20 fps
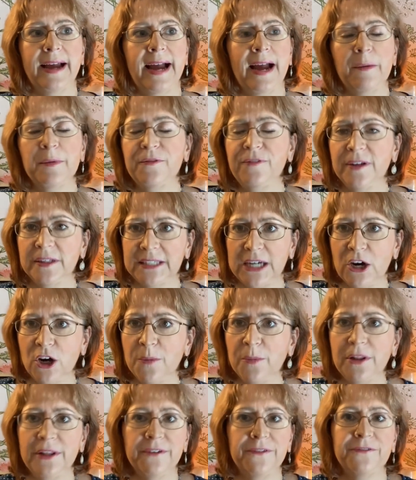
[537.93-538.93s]
I would feel
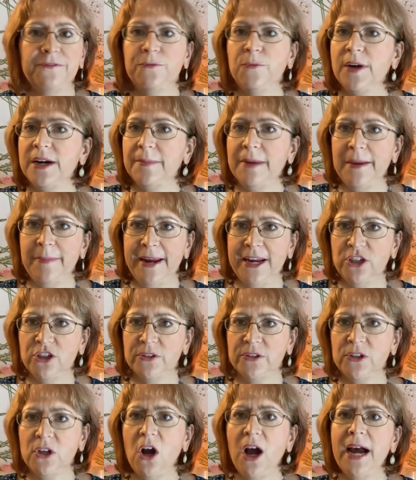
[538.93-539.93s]
terrible if one of my
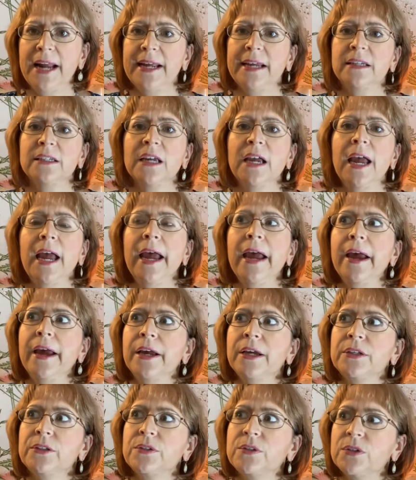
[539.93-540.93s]
patients got it.
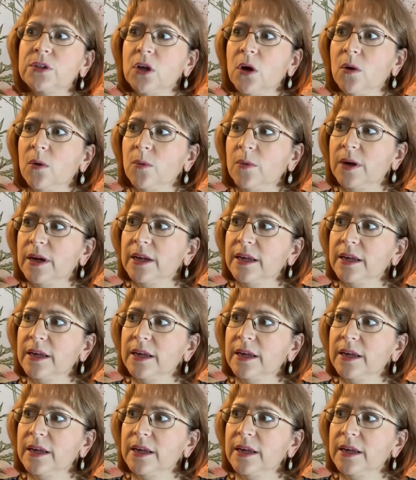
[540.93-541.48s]
So